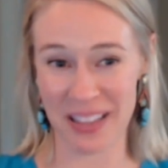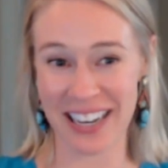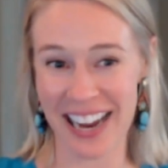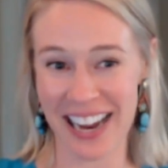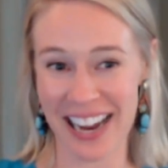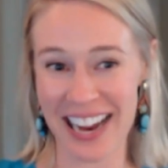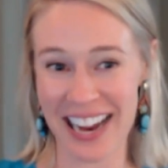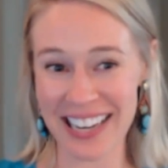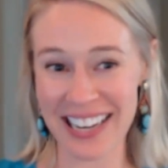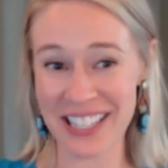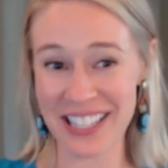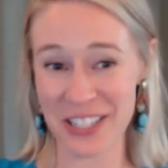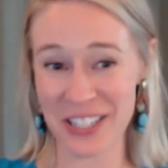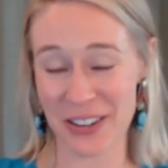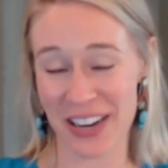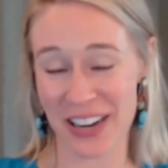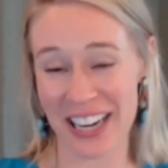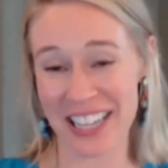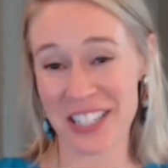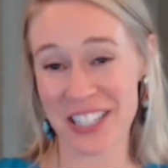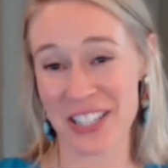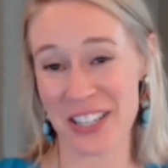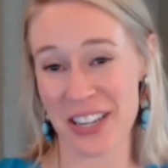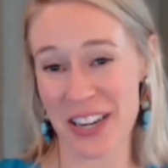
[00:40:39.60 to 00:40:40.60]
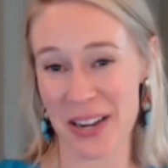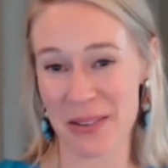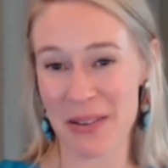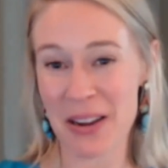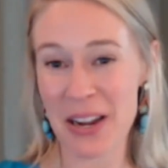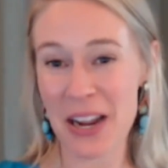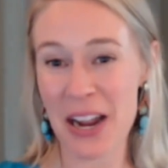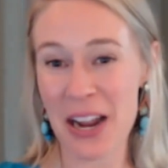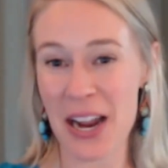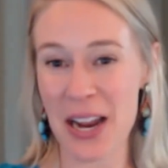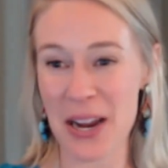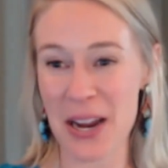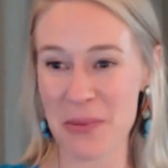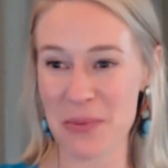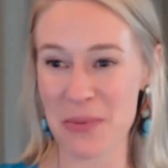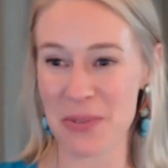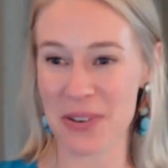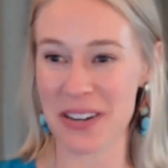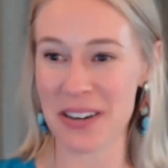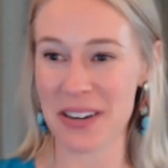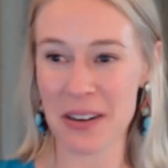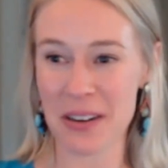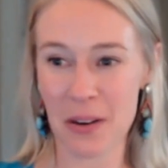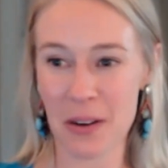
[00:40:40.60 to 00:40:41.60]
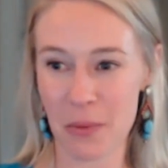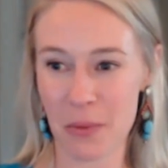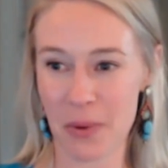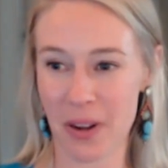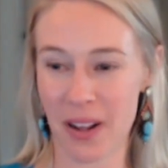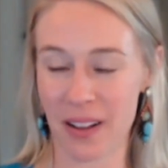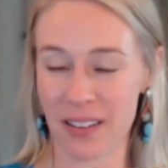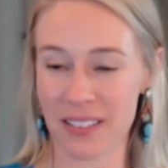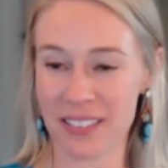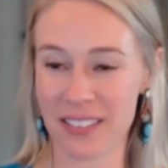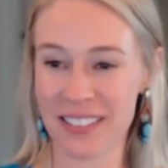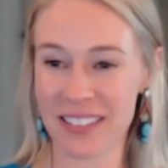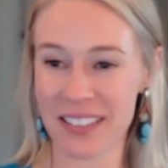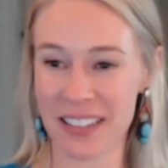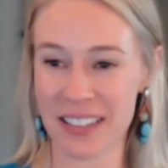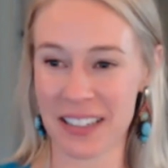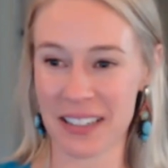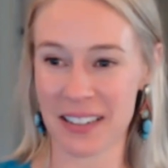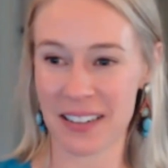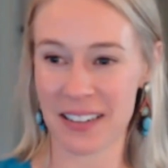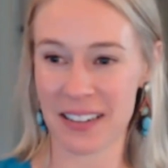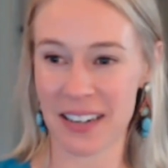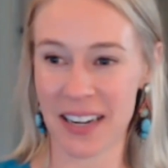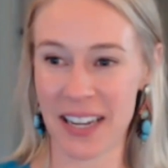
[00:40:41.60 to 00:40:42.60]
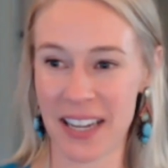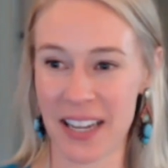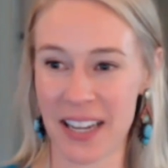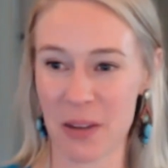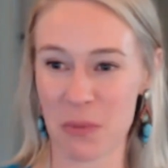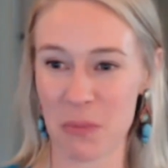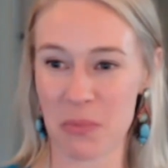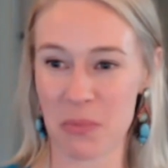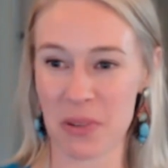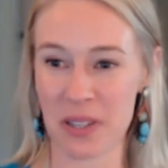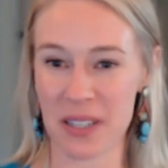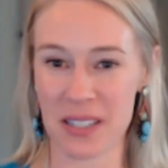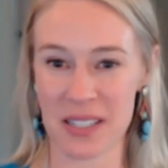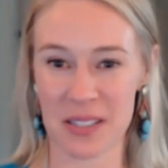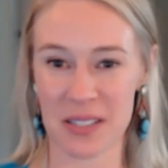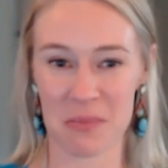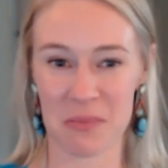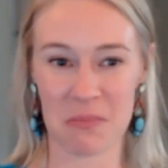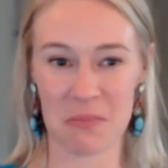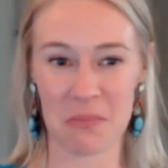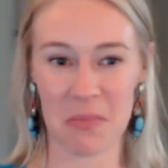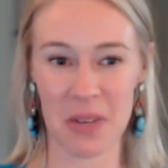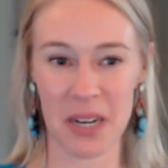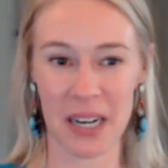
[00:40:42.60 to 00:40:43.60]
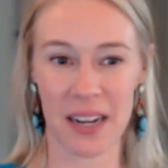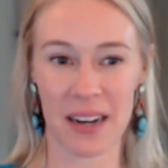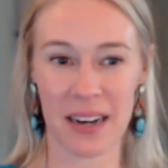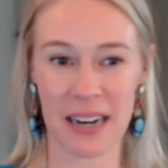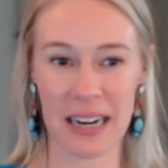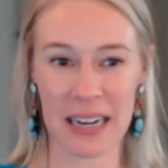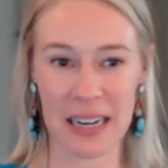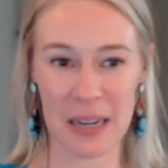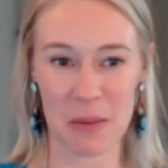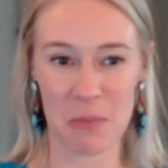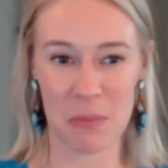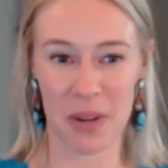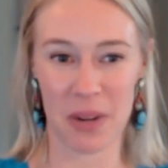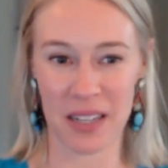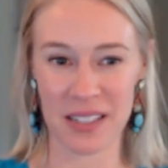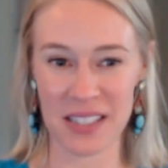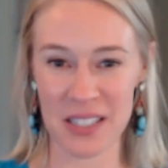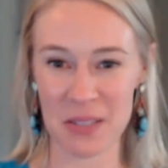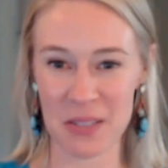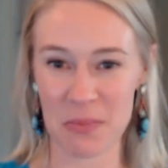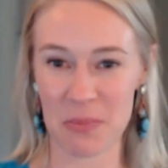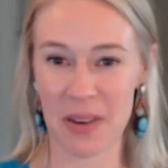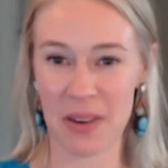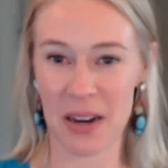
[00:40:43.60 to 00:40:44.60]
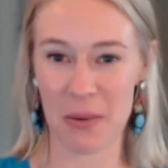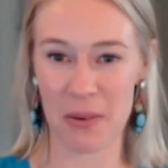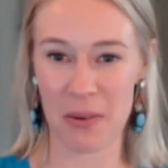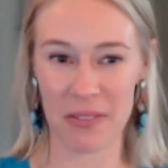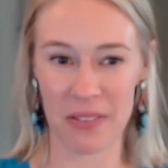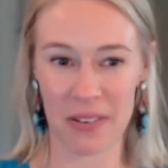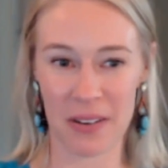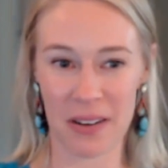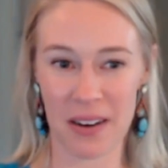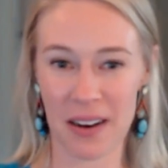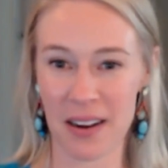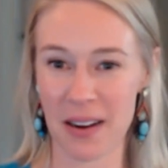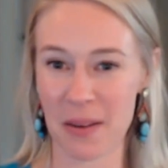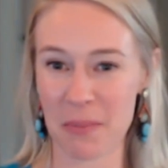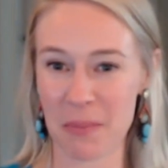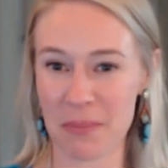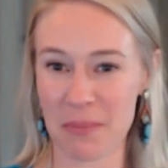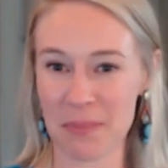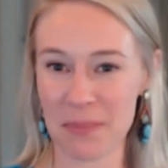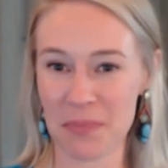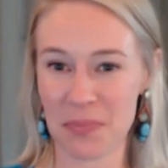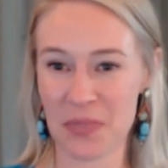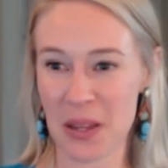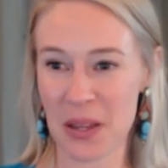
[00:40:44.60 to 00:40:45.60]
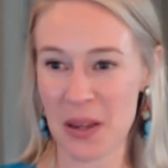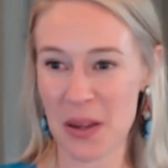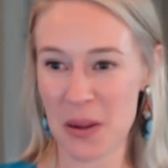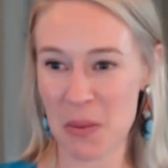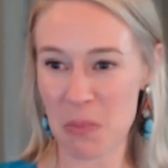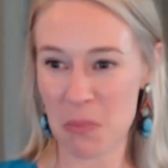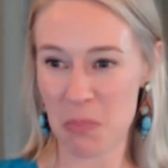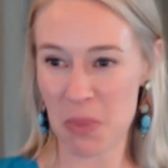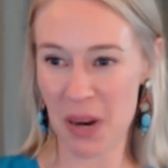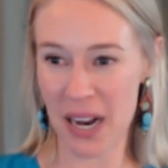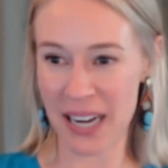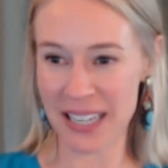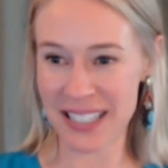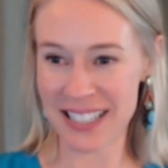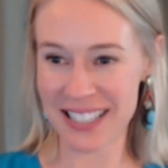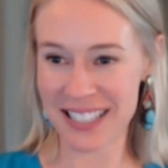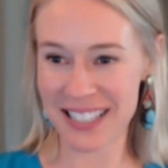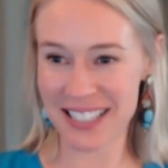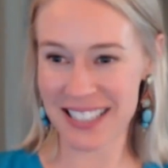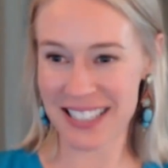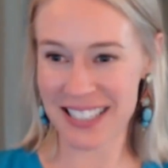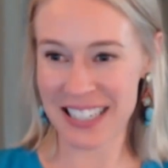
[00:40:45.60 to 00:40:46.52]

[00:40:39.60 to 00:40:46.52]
than I do. Actually, I, I would, well, I, I can't place money on any buts, however. Um, but